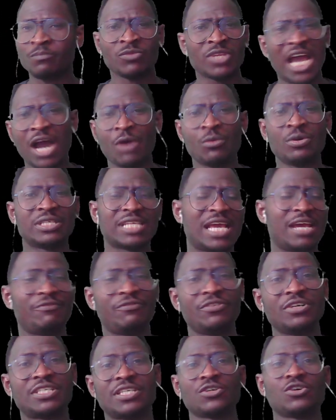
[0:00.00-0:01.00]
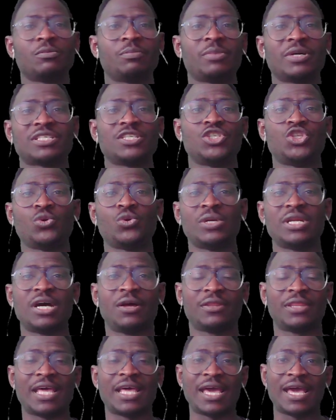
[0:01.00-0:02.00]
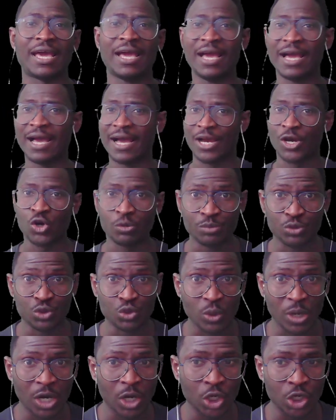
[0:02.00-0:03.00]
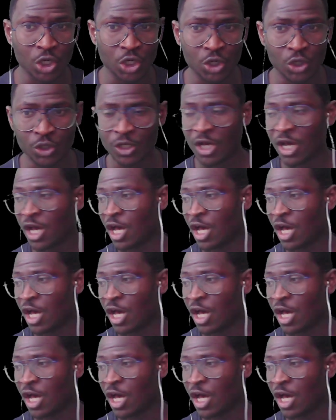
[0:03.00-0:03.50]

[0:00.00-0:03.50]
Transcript: How is every single person doing out there? I hope you are all good.